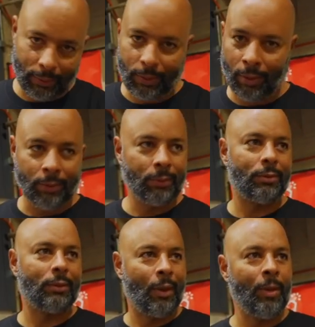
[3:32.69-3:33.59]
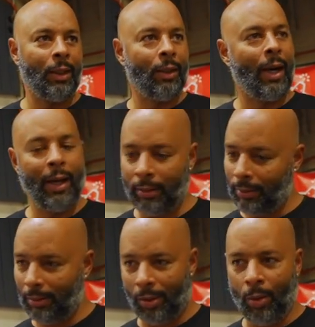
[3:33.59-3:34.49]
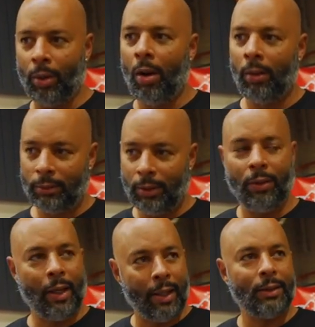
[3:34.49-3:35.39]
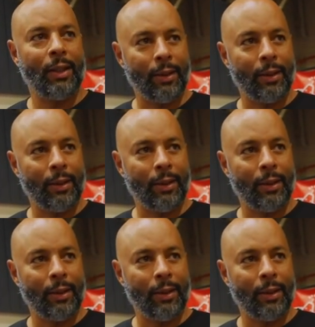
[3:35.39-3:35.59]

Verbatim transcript: So right on. You know, I owe it all to you right guys.